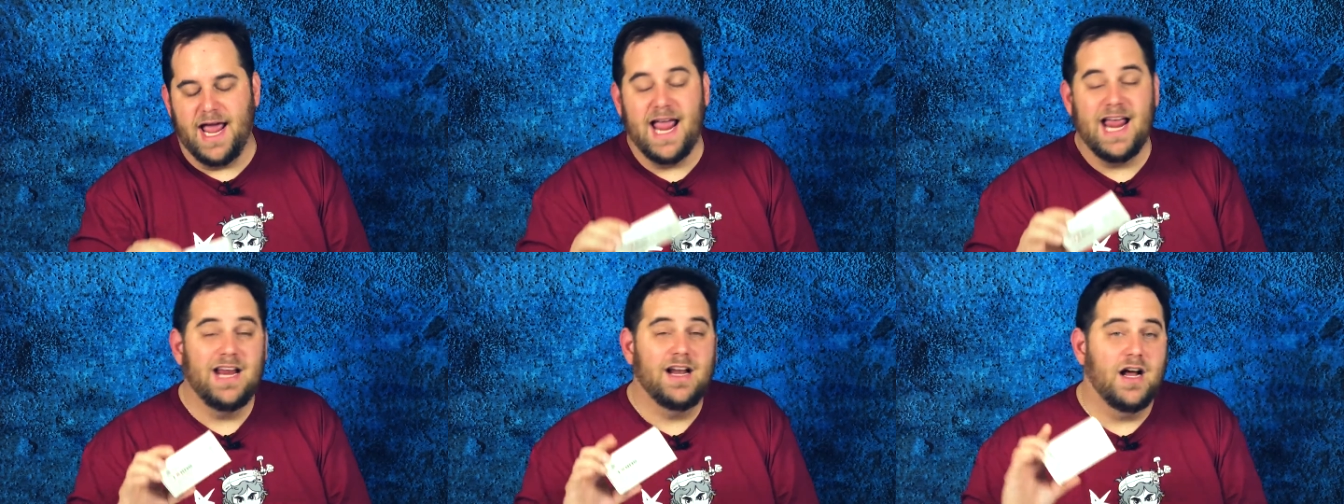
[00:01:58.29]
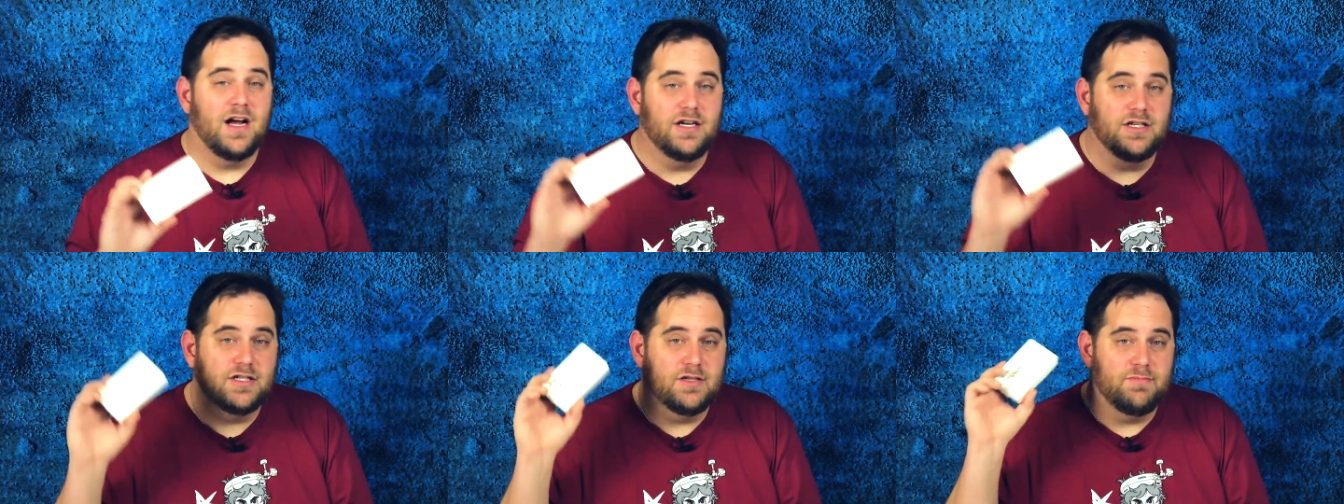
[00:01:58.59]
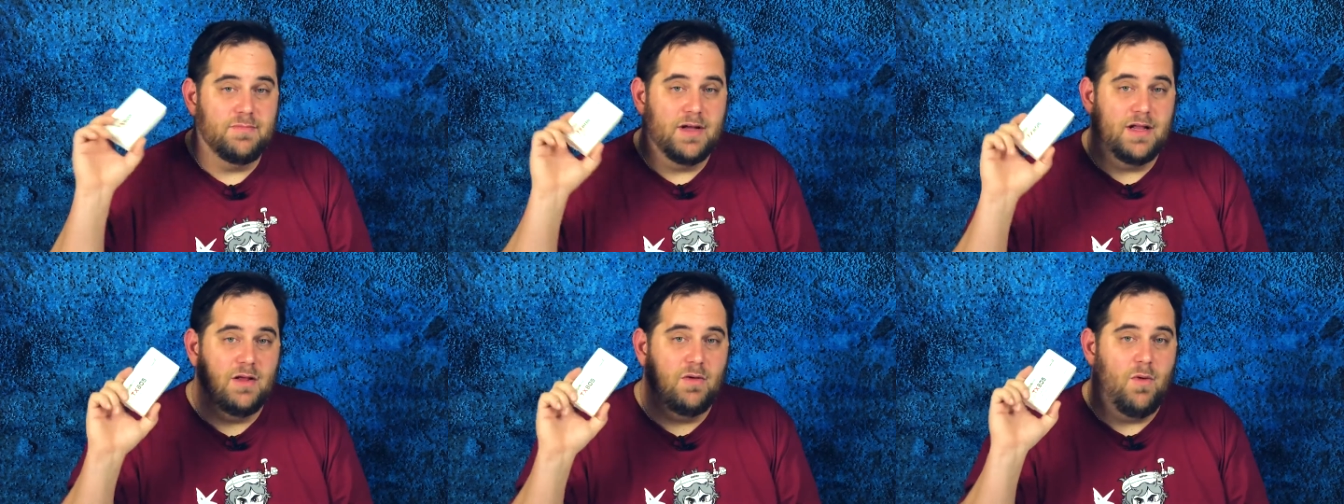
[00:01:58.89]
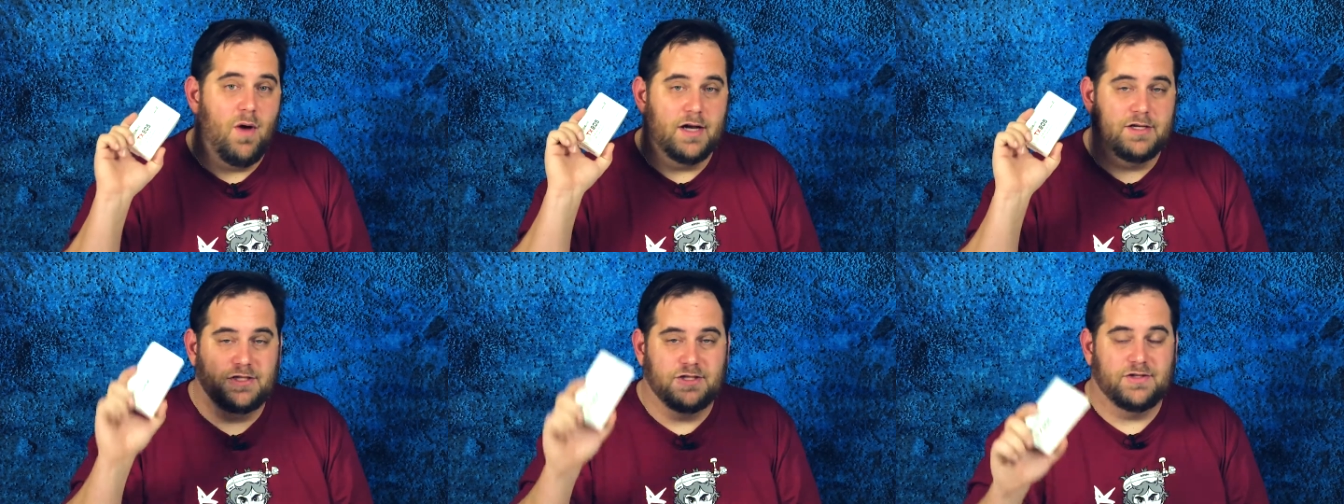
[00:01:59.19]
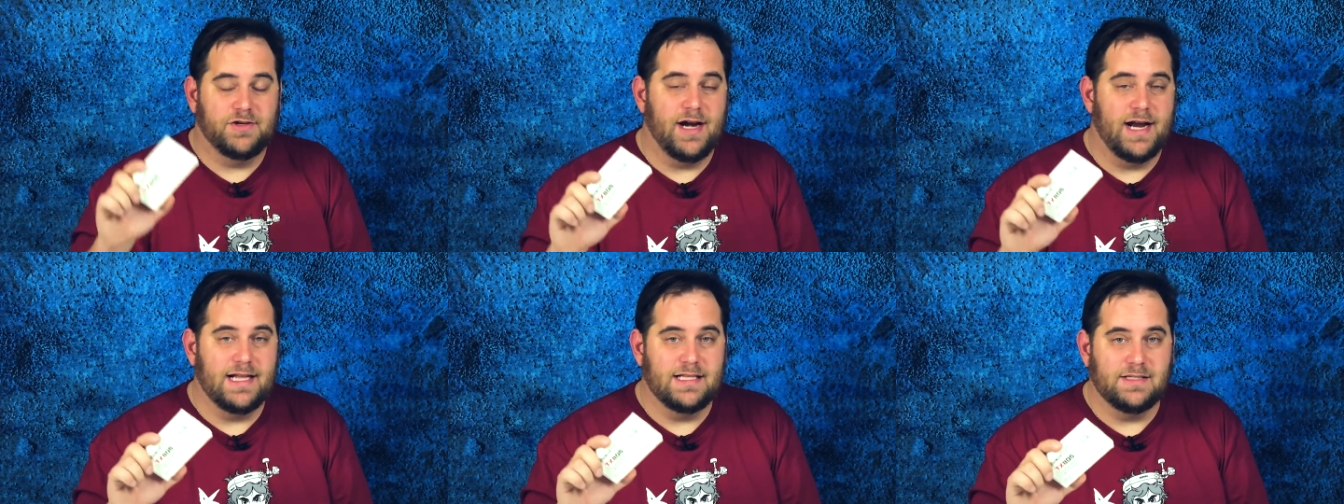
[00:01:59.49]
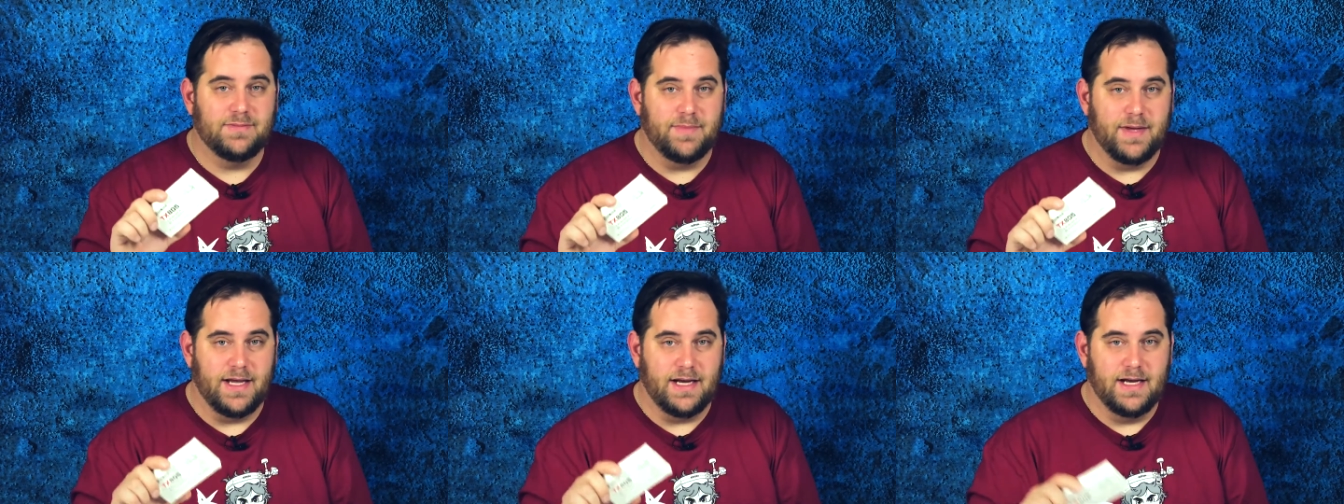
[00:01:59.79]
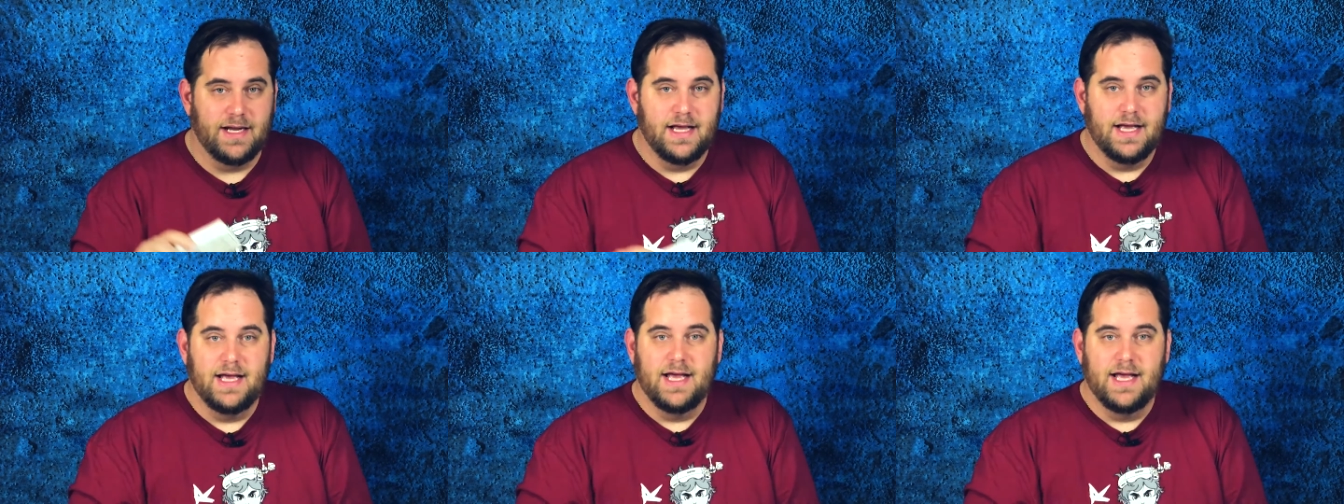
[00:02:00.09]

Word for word: 800 milliwatts transmit.